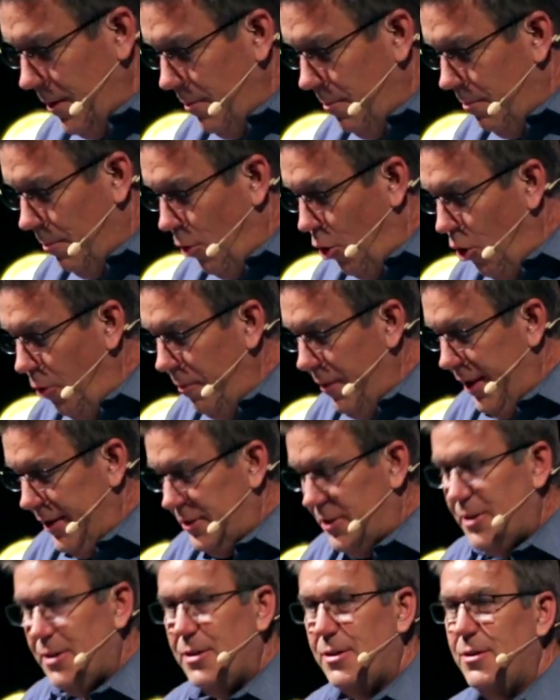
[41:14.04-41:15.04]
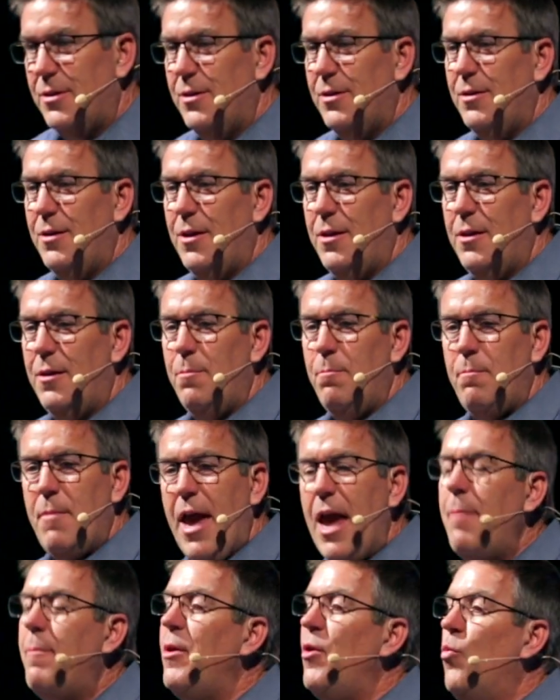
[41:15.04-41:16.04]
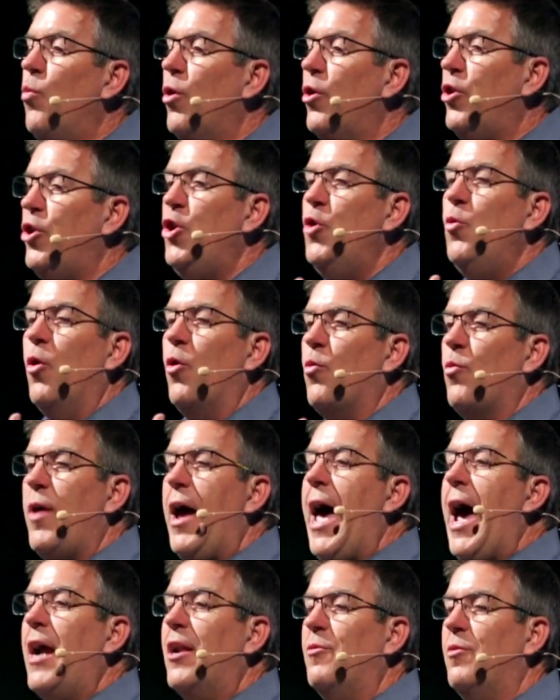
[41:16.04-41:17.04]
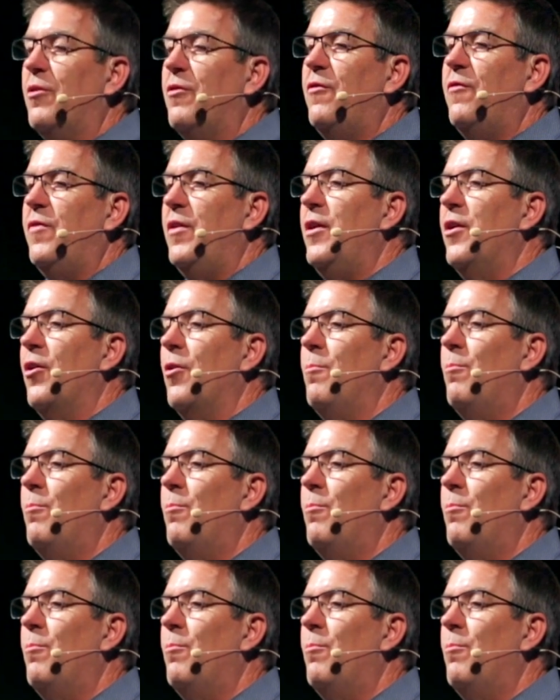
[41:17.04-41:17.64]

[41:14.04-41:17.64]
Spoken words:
moments maybe where you were racked with fear,